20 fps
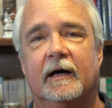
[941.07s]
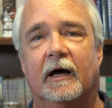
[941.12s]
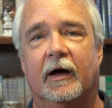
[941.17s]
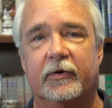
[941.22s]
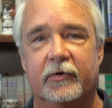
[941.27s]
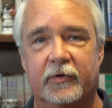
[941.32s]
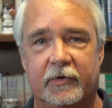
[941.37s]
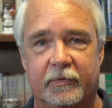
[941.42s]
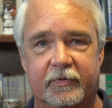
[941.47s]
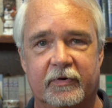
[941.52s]

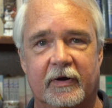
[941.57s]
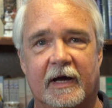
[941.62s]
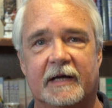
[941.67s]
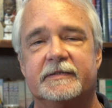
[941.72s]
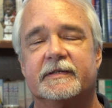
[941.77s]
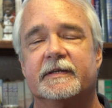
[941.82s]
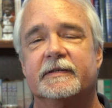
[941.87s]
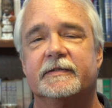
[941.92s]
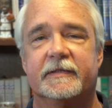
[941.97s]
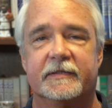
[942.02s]
under the
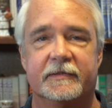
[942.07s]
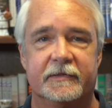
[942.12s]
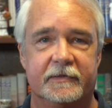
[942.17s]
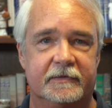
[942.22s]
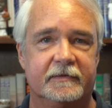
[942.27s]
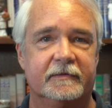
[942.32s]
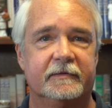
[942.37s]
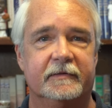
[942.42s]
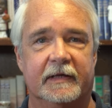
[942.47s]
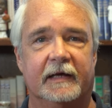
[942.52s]

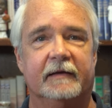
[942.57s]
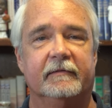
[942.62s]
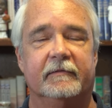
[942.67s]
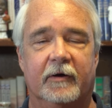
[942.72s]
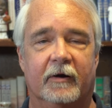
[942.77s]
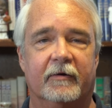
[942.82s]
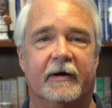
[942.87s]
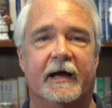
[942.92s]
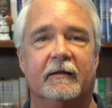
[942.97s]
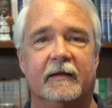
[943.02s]
processes that
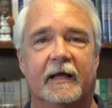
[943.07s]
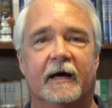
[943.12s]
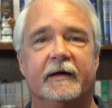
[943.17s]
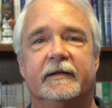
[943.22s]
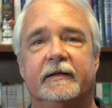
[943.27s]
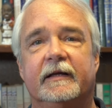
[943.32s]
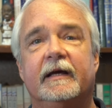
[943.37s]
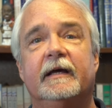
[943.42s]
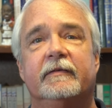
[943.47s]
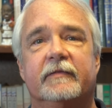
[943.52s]
are
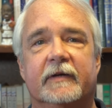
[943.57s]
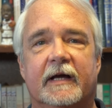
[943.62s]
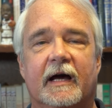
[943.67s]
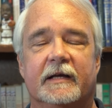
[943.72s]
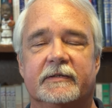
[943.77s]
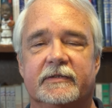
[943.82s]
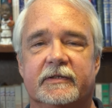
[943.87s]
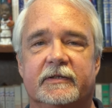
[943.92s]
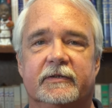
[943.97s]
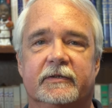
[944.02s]
outlined in the
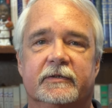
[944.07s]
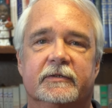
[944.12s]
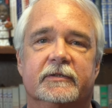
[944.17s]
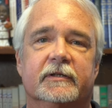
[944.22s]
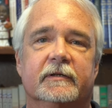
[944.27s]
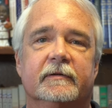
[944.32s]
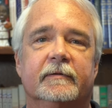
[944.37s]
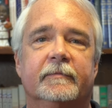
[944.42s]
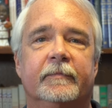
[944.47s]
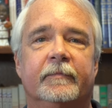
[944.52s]

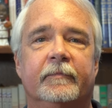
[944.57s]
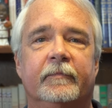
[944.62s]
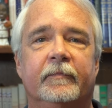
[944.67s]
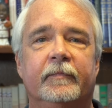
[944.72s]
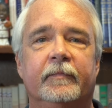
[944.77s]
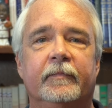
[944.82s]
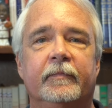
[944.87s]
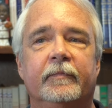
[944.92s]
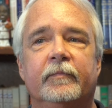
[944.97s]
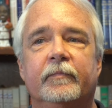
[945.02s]
constitution
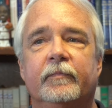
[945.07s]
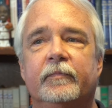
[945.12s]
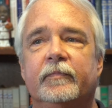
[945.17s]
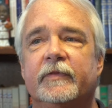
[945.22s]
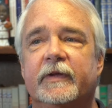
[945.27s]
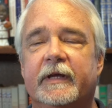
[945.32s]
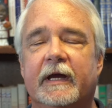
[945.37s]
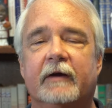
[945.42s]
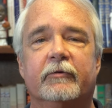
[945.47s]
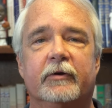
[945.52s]

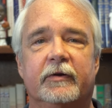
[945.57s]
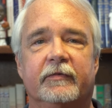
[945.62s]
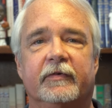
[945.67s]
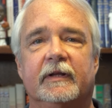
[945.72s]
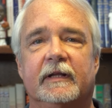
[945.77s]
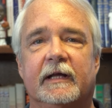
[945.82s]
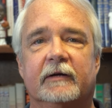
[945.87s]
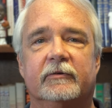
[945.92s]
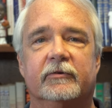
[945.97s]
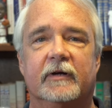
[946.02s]
to get rid of
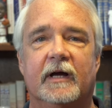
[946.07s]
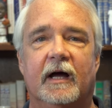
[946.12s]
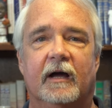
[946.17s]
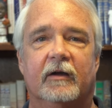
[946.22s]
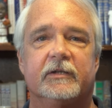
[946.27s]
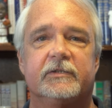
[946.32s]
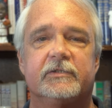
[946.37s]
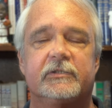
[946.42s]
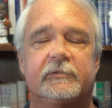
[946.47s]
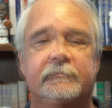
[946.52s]
the Electoral
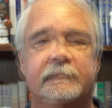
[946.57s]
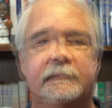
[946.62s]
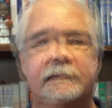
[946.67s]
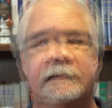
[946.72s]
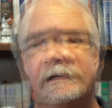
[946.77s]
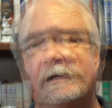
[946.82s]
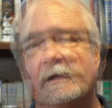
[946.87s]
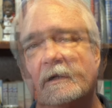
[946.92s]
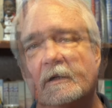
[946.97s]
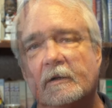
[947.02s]
College.
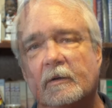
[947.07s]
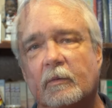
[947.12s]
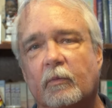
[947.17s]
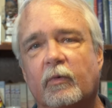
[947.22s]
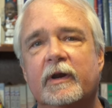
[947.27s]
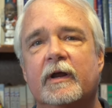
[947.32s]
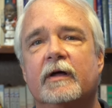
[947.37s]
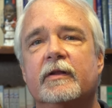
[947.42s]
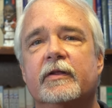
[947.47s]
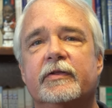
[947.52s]

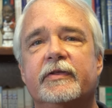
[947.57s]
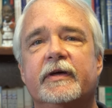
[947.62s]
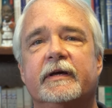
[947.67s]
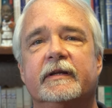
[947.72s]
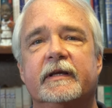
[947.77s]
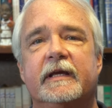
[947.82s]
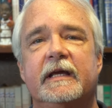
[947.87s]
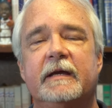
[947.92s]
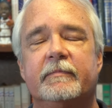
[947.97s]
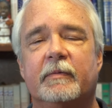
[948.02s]
One other
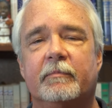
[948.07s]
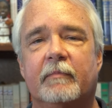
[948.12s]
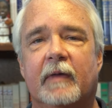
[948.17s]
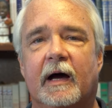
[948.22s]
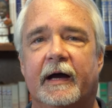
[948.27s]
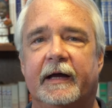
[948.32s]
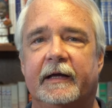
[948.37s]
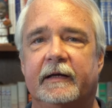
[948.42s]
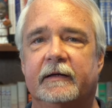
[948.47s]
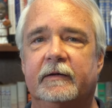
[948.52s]
thing to keep in
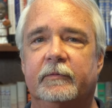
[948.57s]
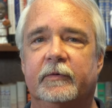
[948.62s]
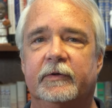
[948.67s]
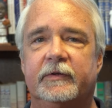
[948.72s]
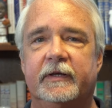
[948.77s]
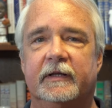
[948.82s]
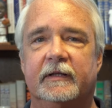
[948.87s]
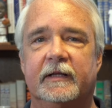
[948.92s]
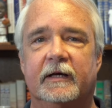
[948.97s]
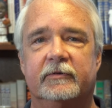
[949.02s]
mind
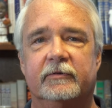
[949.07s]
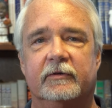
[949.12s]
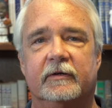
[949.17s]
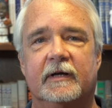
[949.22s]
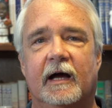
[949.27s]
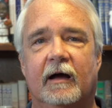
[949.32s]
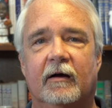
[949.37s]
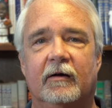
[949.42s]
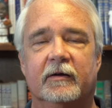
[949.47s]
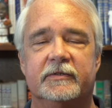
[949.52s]
with the Electoral
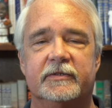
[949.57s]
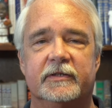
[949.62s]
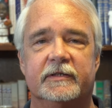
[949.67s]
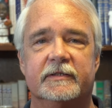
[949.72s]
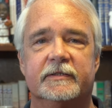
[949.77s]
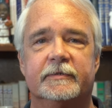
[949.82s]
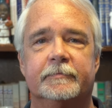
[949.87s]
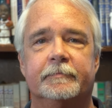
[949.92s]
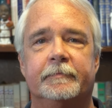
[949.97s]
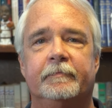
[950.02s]
College
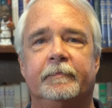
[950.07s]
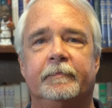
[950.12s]
is,